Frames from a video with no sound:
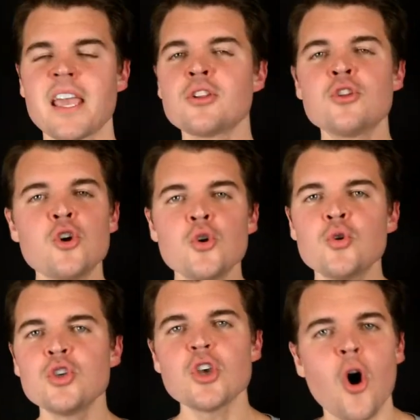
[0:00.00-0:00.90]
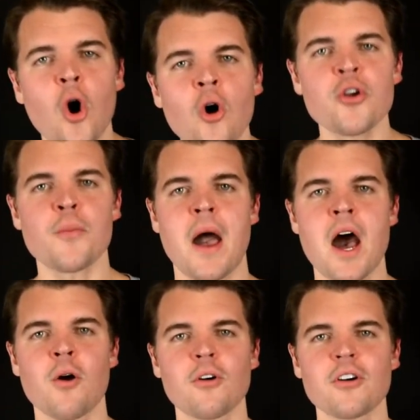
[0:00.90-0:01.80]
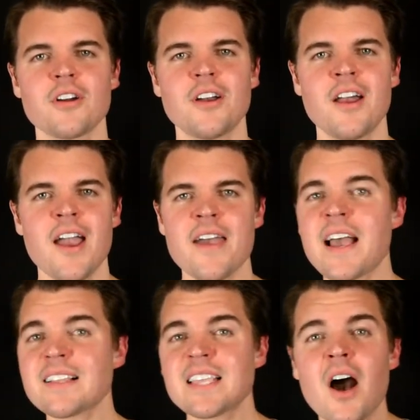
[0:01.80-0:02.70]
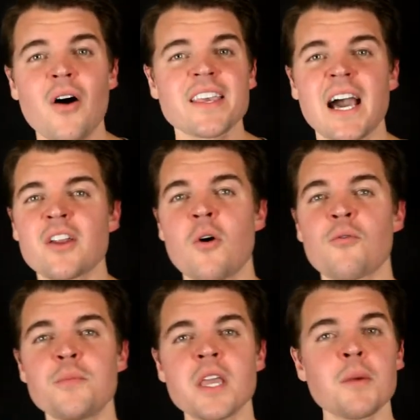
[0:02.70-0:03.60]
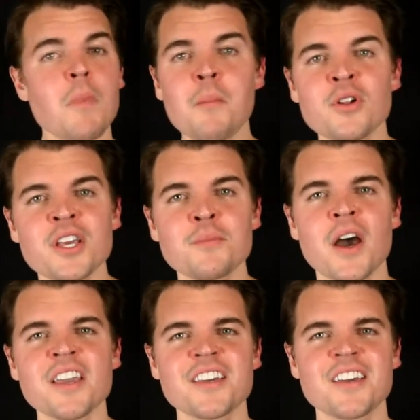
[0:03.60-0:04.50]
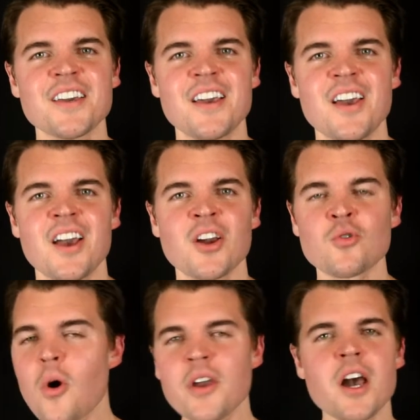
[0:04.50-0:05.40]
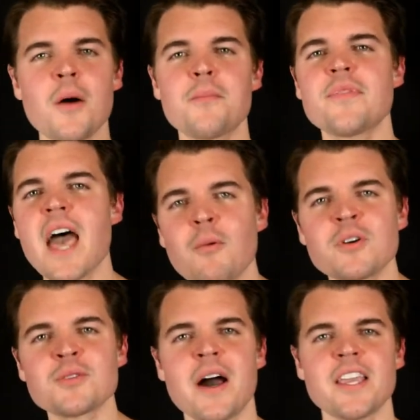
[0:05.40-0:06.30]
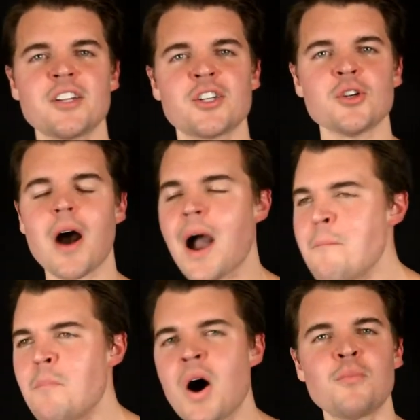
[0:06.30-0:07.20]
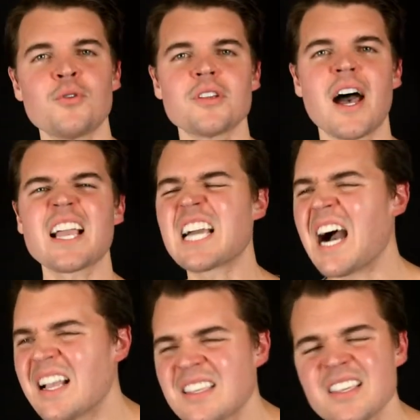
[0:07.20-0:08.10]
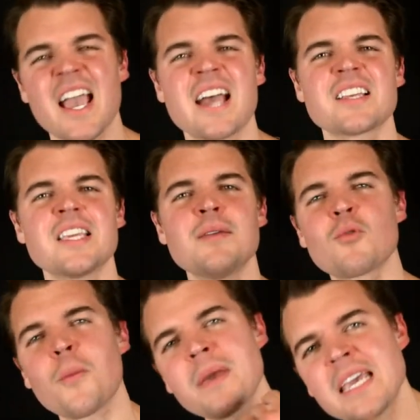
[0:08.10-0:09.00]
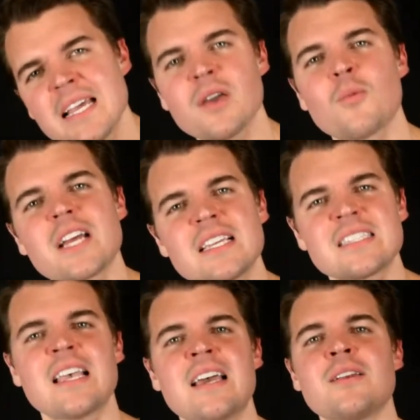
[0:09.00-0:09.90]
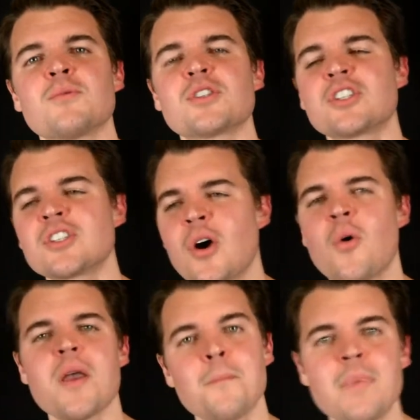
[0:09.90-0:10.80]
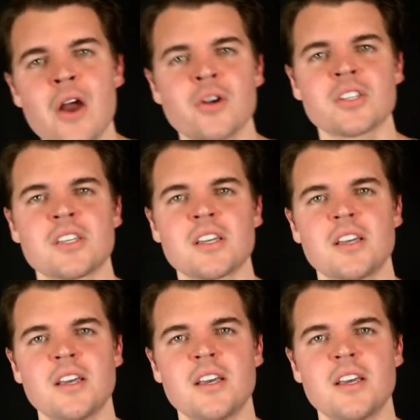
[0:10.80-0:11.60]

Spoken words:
they lose all their power. And that's how I got over being mumbling Mike. Growing up, that was my issue. I mumbled. I constantly had to keep repeating what I said, and it was so embarrassing.